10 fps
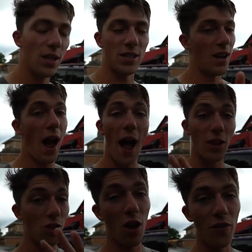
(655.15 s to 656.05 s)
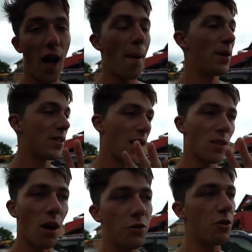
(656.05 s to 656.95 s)
Listen, I love comments. I
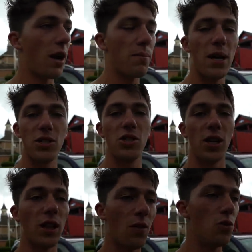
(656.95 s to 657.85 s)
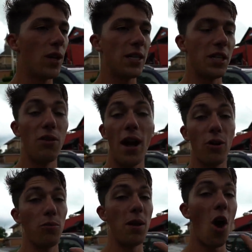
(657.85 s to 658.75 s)
love direct messages. I love when you guys
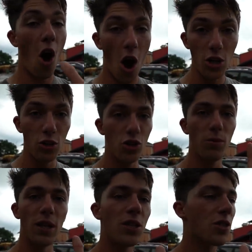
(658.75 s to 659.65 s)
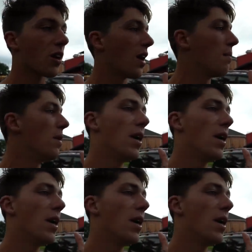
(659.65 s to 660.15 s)
interact with me on YouTube and Instagram